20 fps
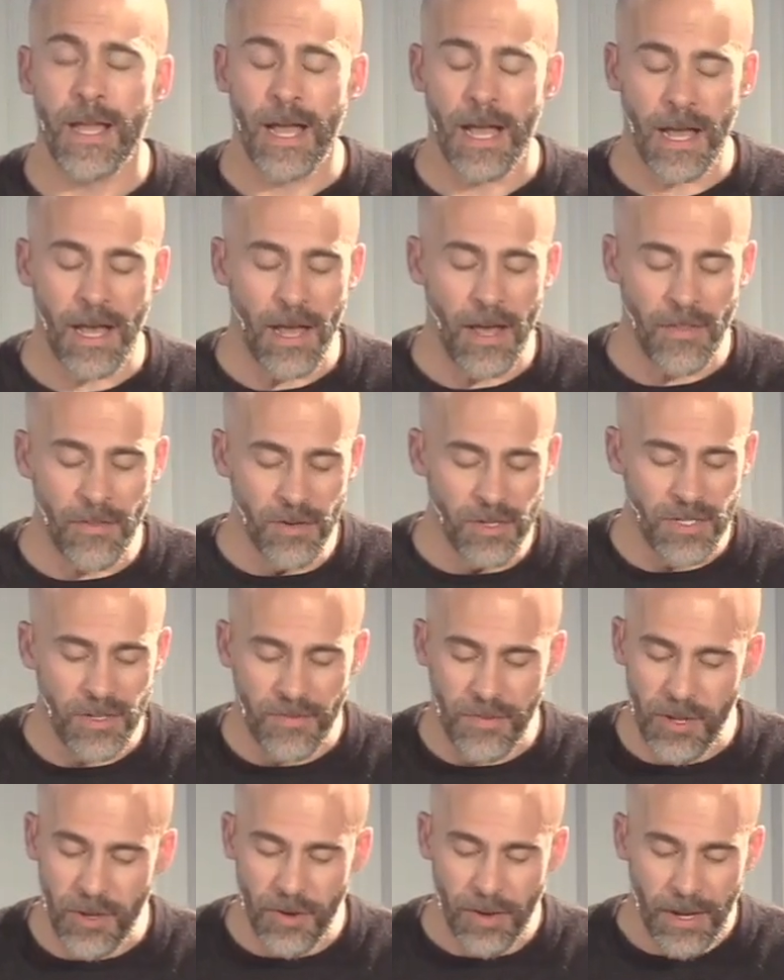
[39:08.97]
Others
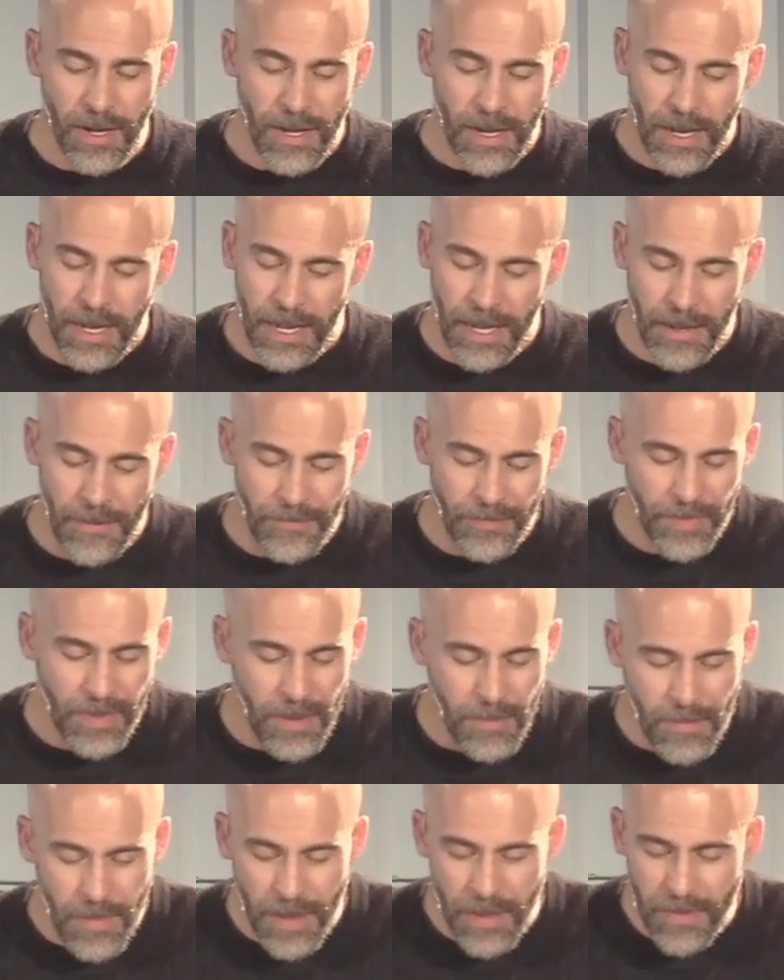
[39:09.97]
of you,
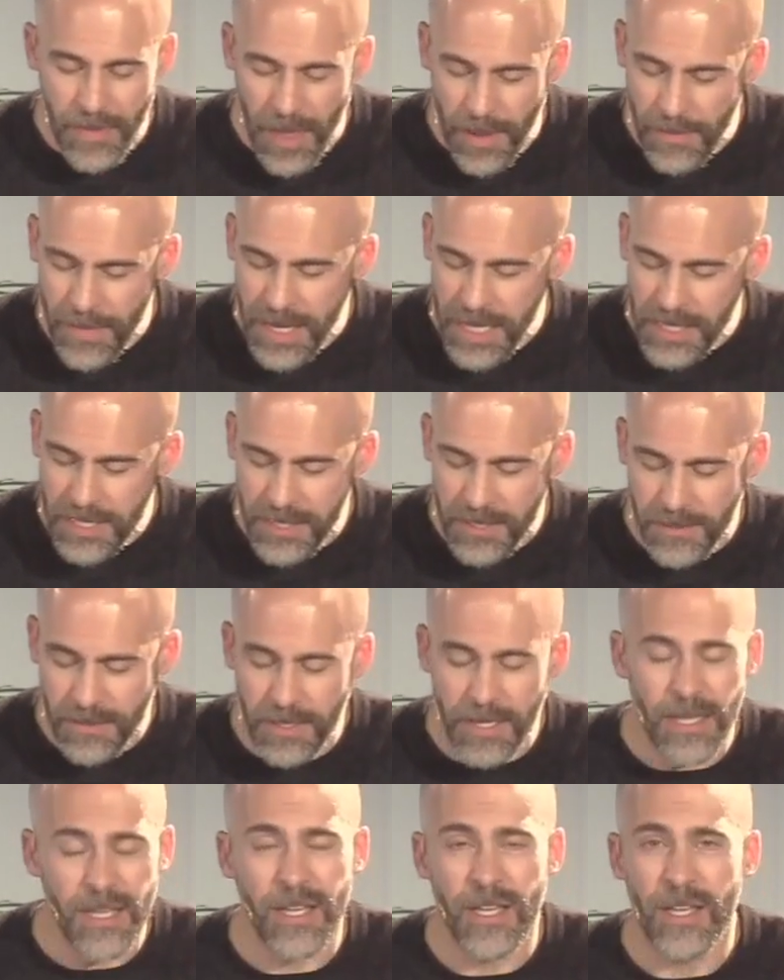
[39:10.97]
that means,
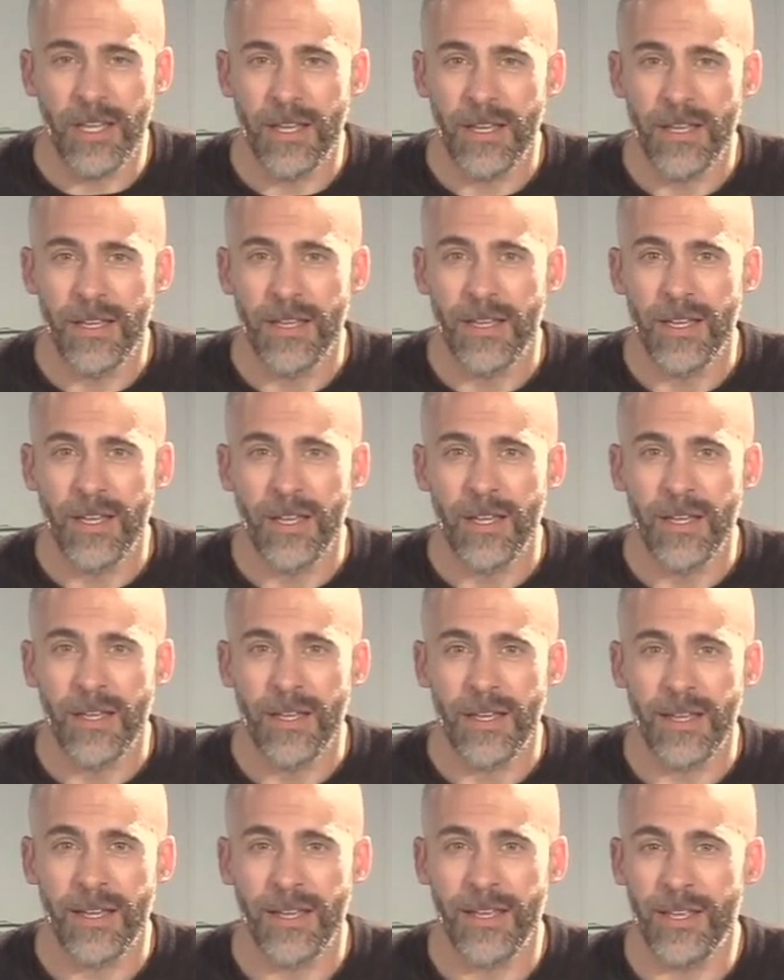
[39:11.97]

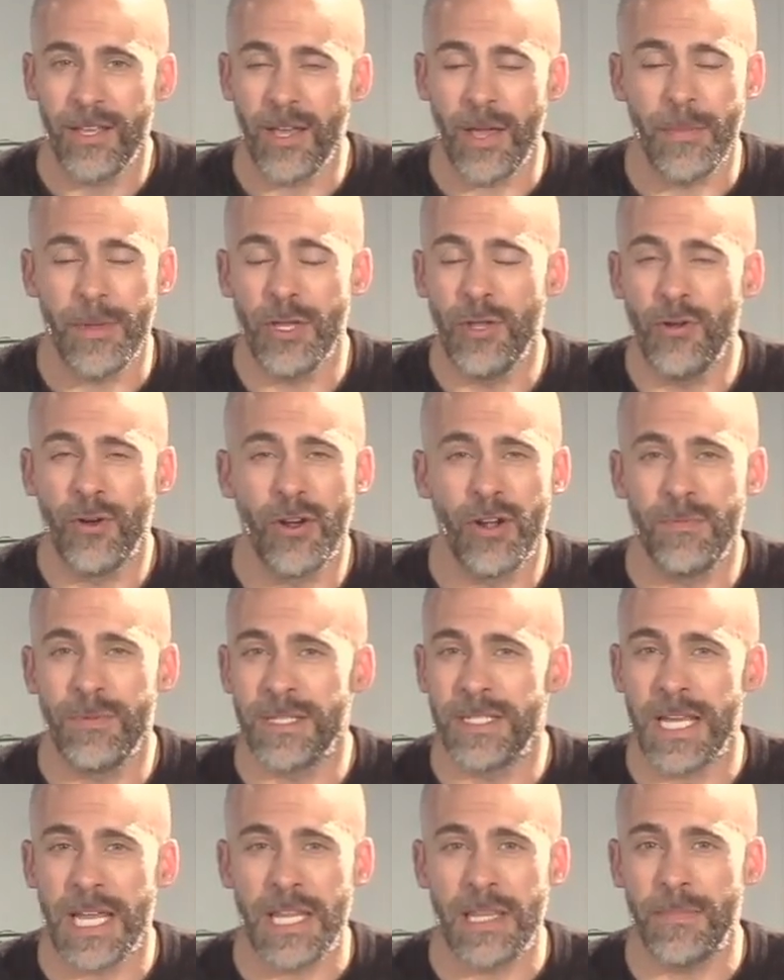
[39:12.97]
you heard me
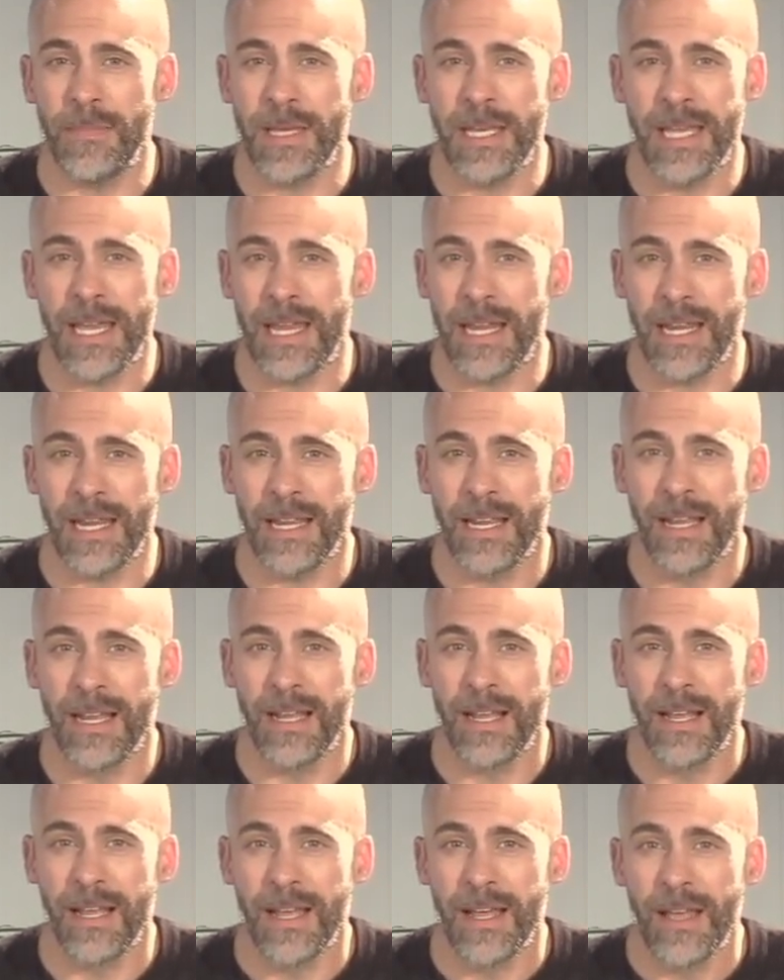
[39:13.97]
say at the beginning
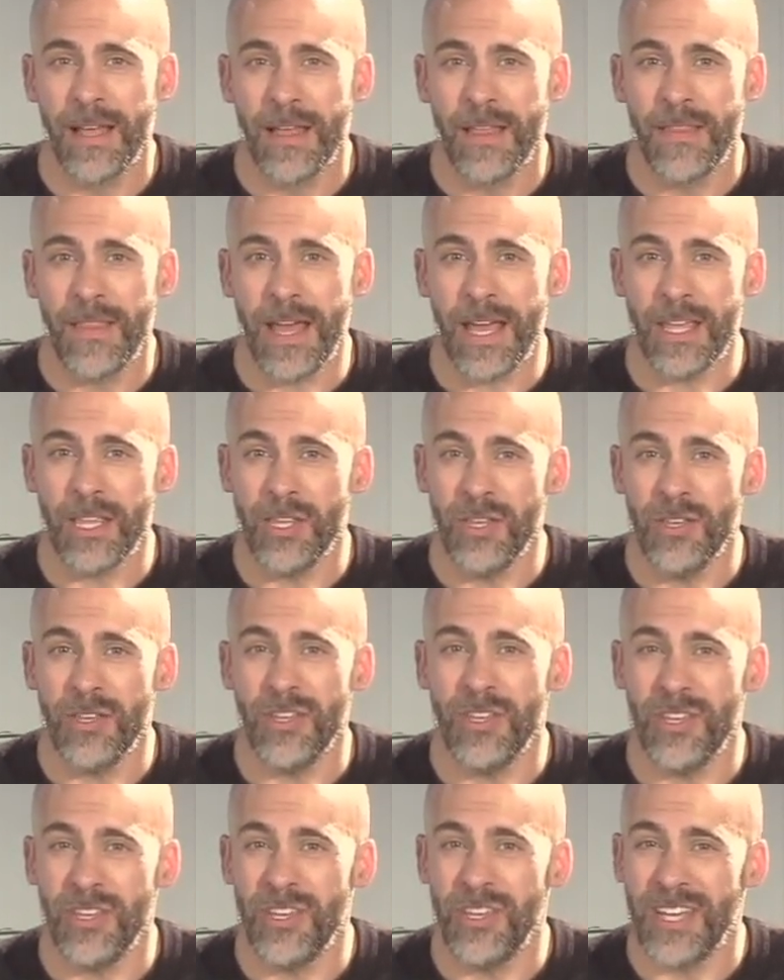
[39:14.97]
that
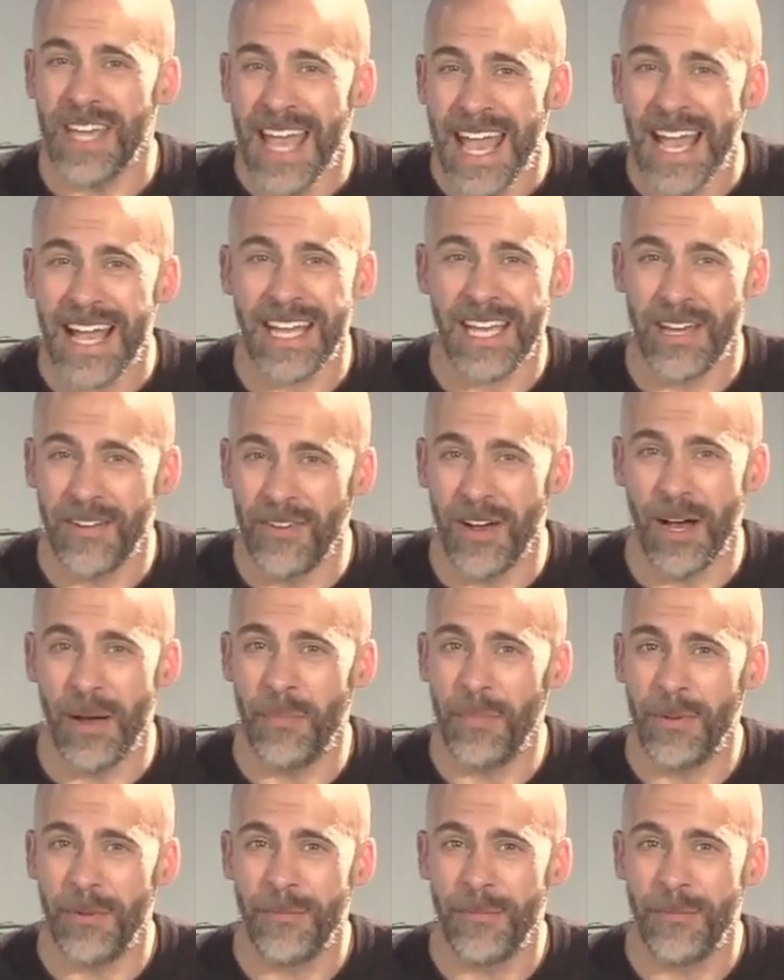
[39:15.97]
you can't give up.